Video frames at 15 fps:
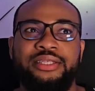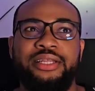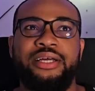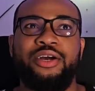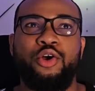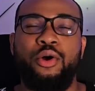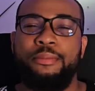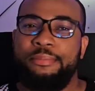
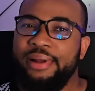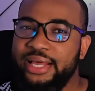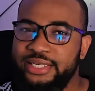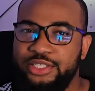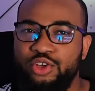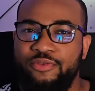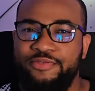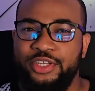the
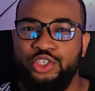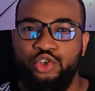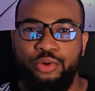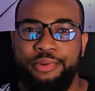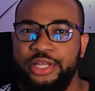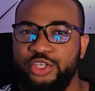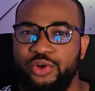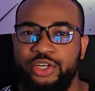complexity of the
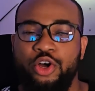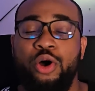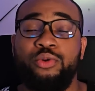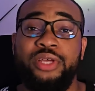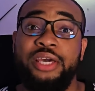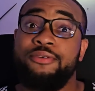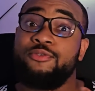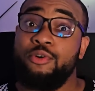geometry and all
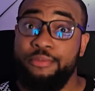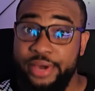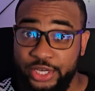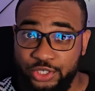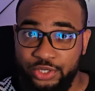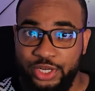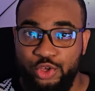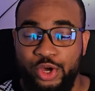the
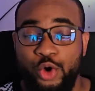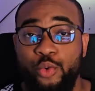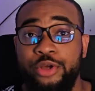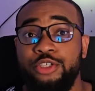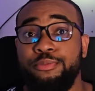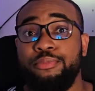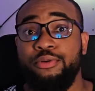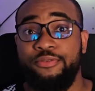information that you're
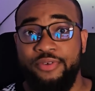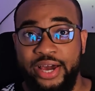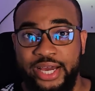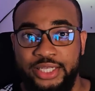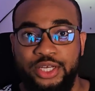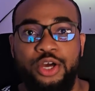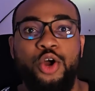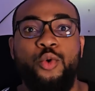going to
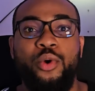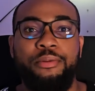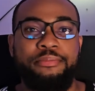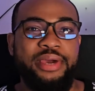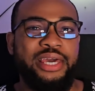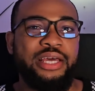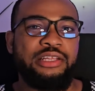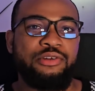provide
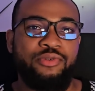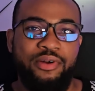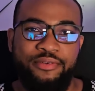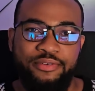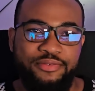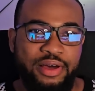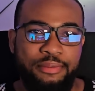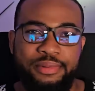when making the
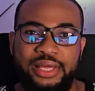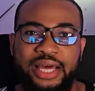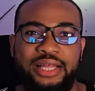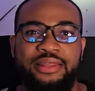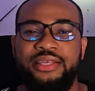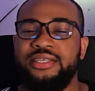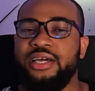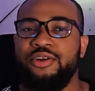Revit family.
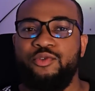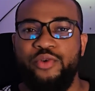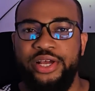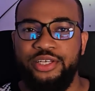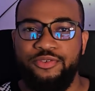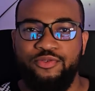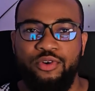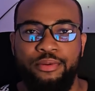And this can
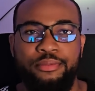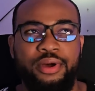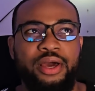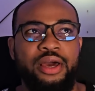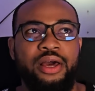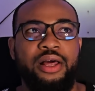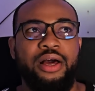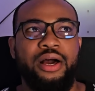range from
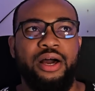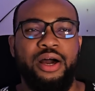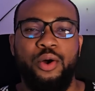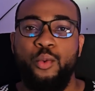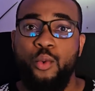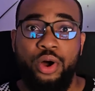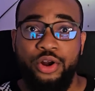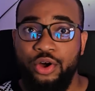
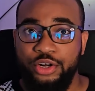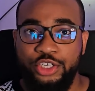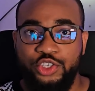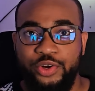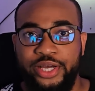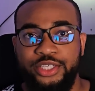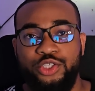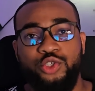
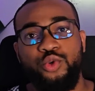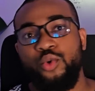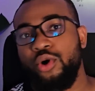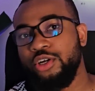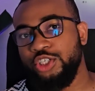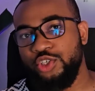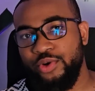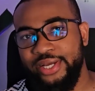100,
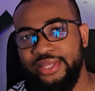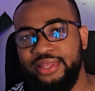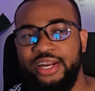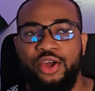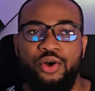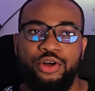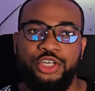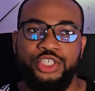200,
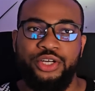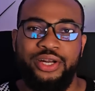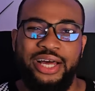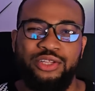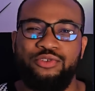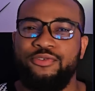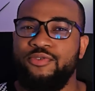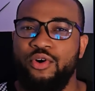300,
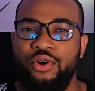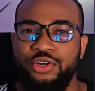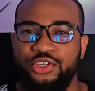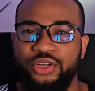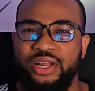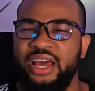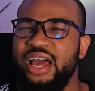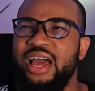and to
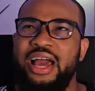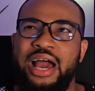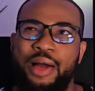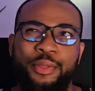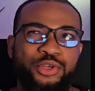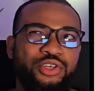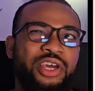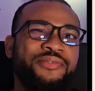400.
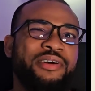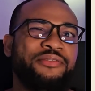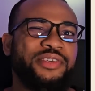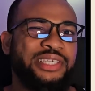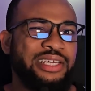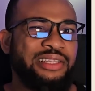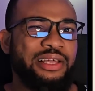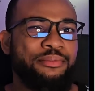I'm not sure if I've
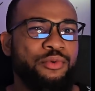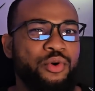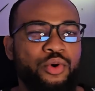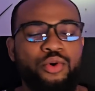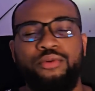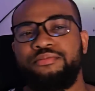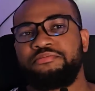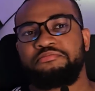seen them
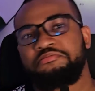go